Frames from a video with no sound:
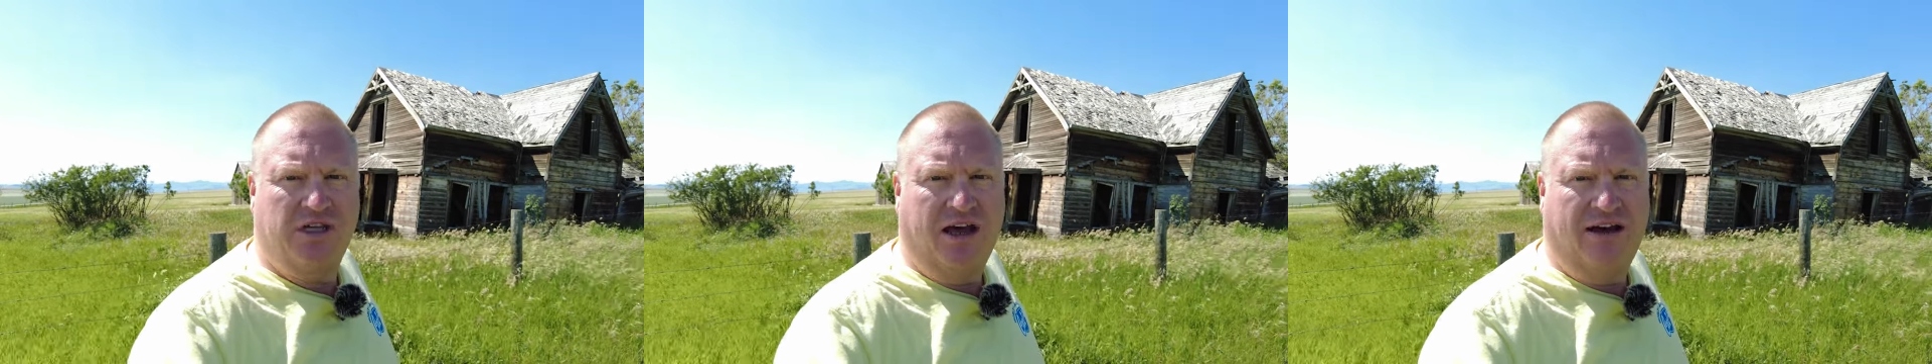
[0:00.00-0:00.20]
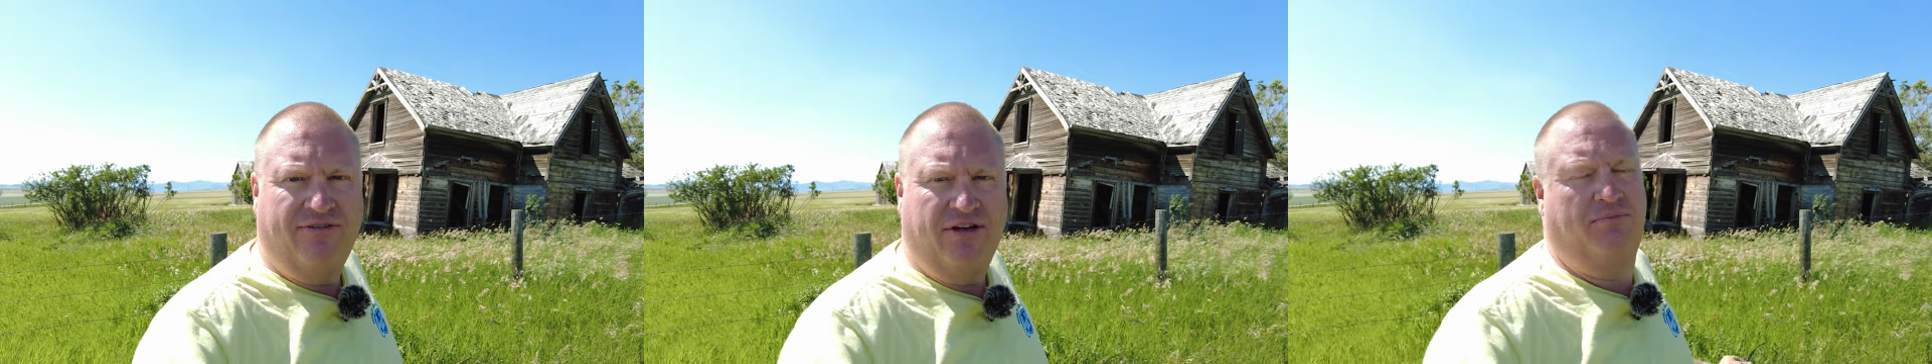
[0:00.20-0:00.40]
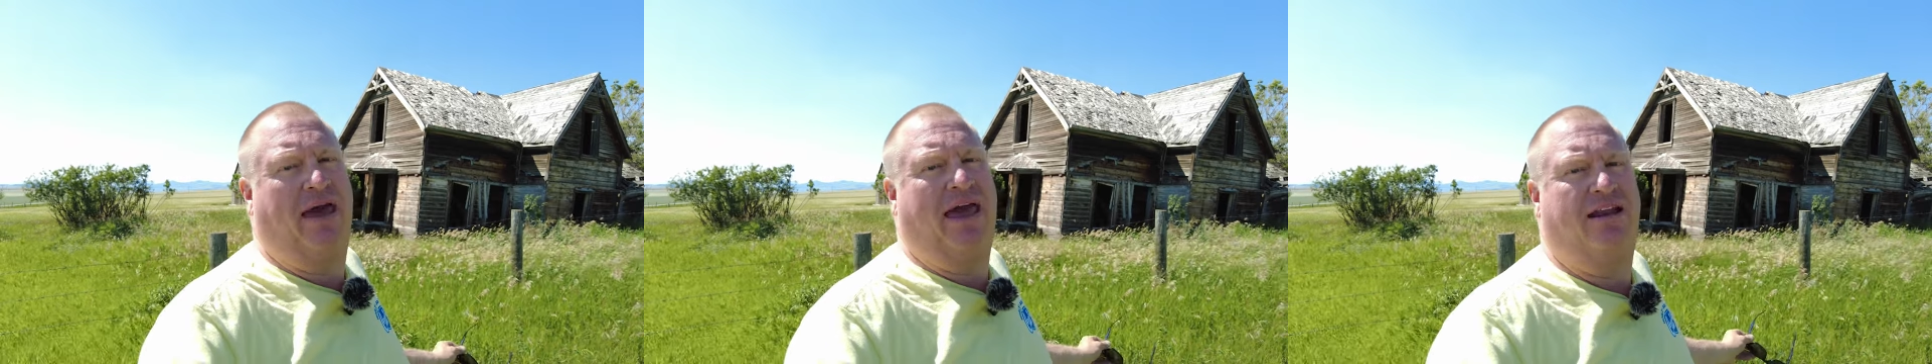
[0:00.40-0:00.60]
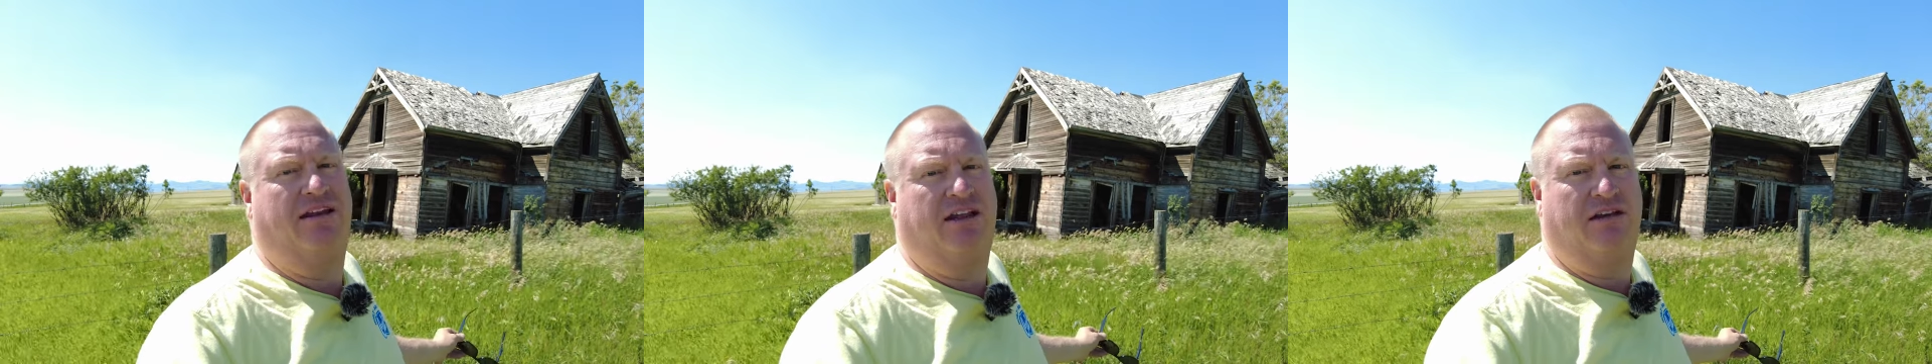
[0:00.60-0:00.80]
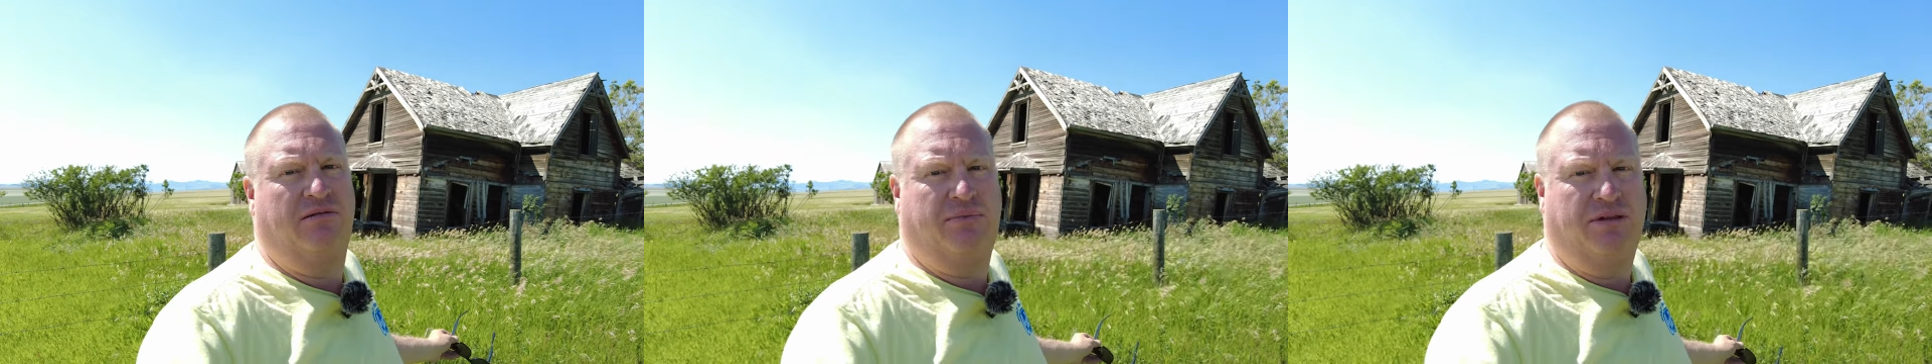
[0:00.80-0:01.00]
of
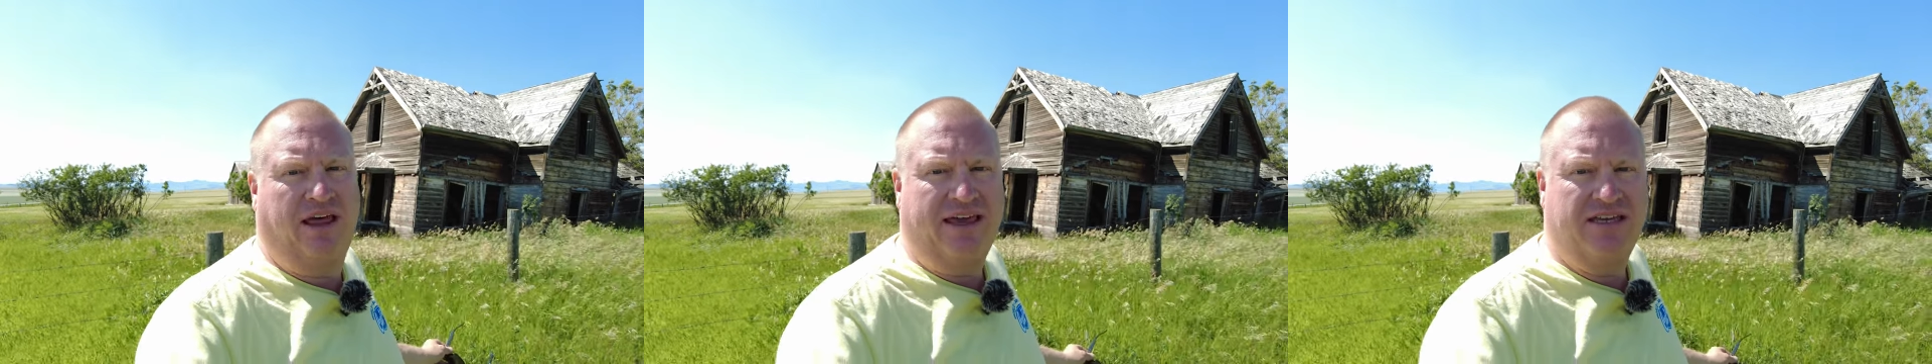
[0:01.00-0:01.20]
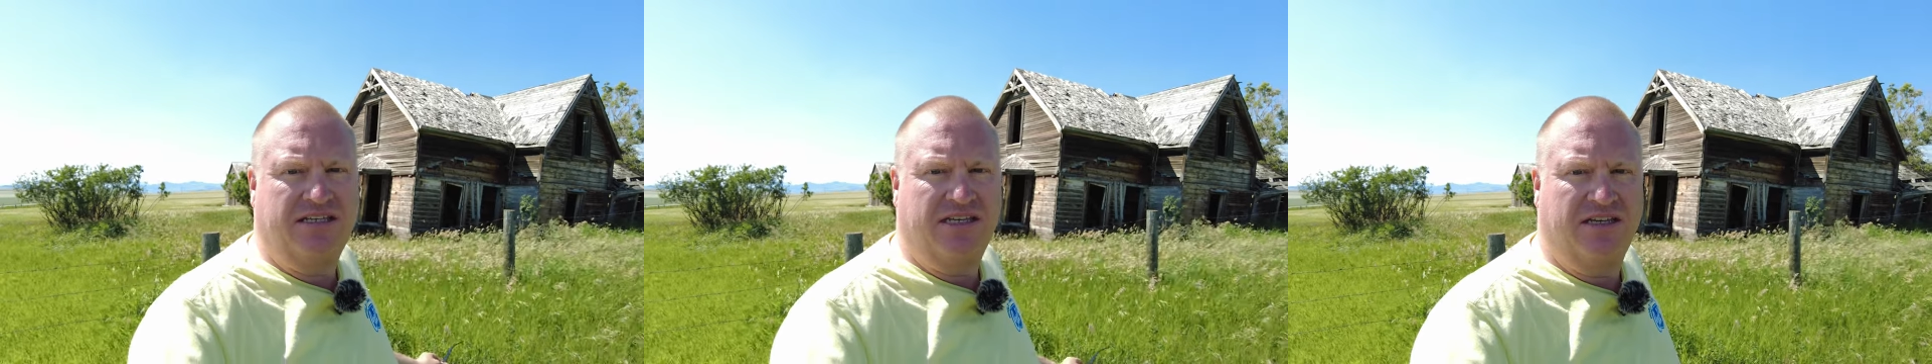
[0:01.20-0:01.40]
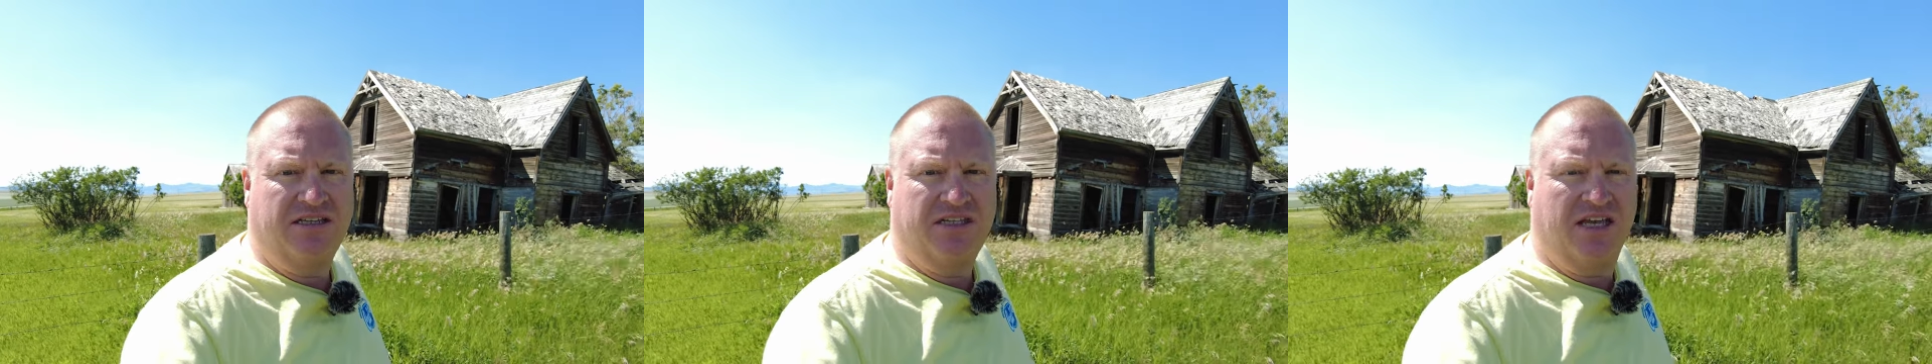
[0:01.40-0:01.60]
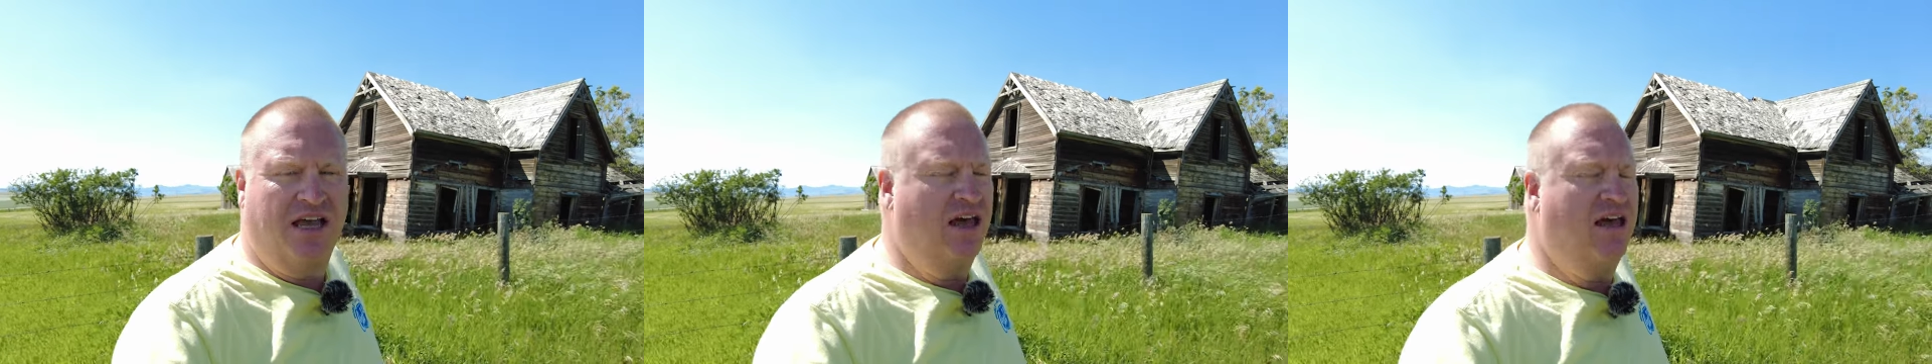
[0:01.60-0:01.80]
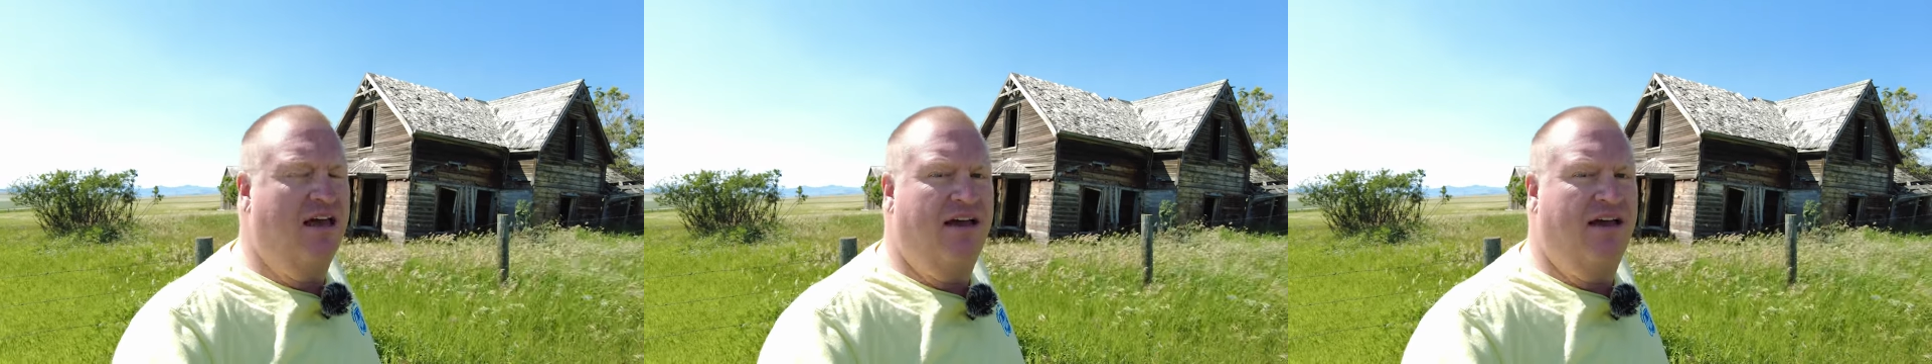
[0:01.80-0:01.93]
abandoned places.